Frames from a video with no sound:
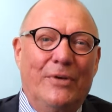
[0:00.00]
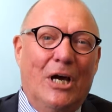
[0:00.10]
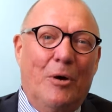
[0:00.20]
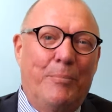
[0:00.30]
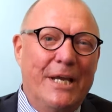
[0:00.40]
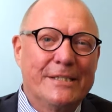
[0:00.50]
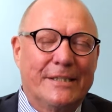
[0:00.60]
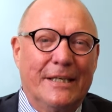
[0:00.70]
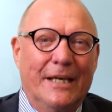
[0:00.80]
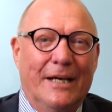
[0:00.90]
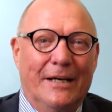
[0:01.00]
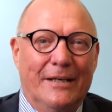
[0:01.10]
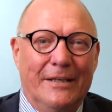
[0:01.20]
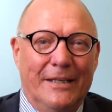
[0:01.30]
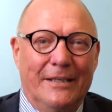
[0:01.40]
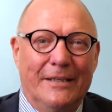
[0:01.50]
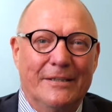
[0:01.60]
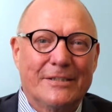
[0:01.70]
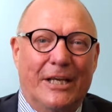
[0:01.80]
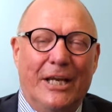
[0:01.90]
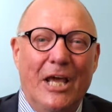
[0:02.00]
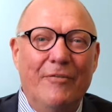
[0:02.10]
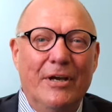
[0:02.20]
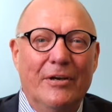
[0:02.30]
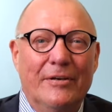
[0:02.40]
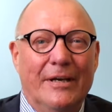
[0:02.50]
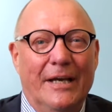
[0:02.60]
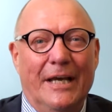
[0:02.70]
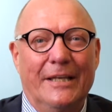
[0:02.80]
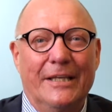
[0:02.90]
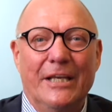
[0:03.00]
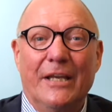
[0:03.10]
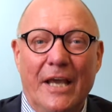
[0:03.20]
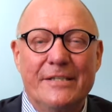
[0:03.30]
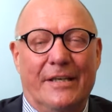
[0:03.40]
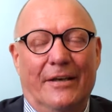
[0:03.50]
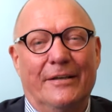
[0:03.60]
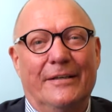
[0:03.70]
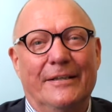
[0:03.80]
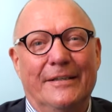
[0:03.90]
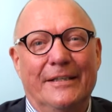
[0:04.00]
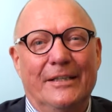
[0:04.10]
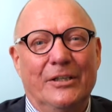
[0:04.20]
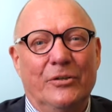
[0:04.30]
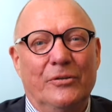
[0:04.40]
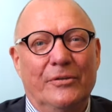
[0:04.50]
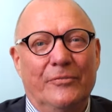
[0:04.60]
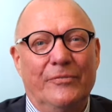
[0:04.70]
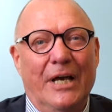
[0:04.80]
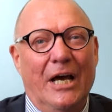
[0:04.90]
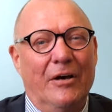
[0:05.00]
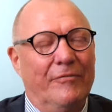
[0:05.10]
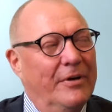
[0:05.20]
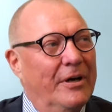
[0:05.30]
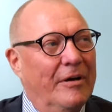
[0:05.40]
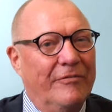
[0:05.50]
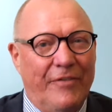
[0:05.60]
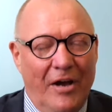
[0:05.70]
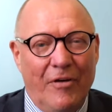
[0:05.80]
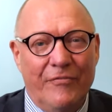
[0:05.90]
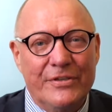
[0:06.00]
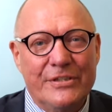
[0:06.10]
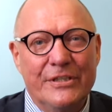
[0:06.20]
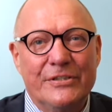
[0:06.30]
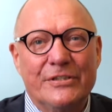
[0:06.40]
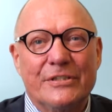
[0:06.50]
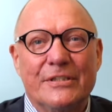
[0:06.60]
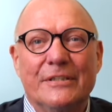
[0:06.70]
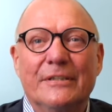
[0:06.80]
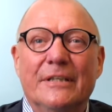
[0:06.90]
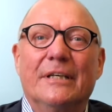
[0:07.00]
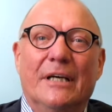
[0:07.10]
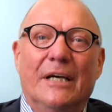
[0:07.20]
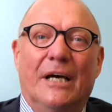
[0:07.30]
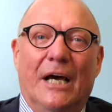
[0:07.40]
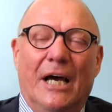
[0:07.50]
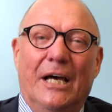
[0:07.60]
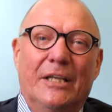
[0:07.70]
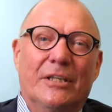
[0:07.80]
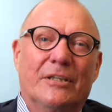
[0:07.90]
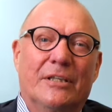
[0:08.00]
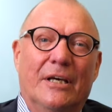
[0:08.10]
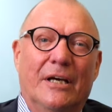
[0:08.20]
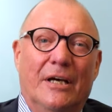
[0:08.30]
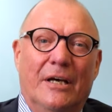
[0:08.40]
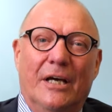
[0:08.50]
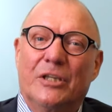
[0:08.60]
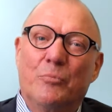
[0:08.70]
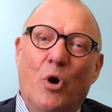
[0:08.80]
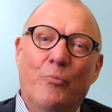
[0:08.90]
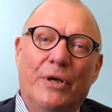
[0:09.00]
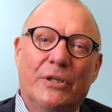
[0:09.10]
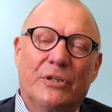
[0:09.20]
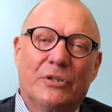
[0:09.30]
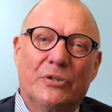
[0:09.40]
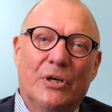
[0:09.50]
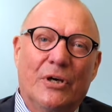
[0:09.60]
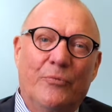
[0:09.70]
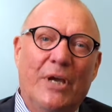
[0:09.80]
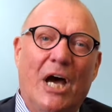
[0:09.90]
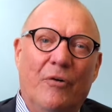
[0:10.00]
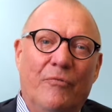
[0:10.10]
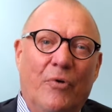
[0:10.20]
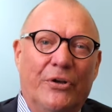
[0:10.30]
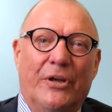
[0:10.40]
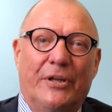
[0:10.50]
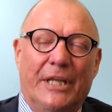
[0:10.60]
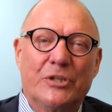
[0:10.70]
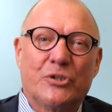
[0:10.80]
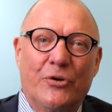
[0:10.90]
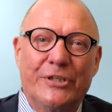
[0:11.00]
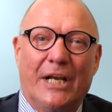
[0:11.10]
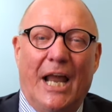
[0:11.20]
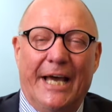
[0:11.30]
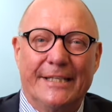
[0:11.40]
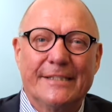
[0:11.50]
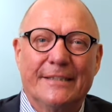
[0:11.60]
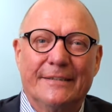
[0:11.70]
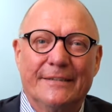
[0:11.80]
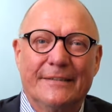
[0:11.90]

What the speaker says: We are based here in Scandinavia and in Asia. We have 5 offices, and at the moment we have 130 clients.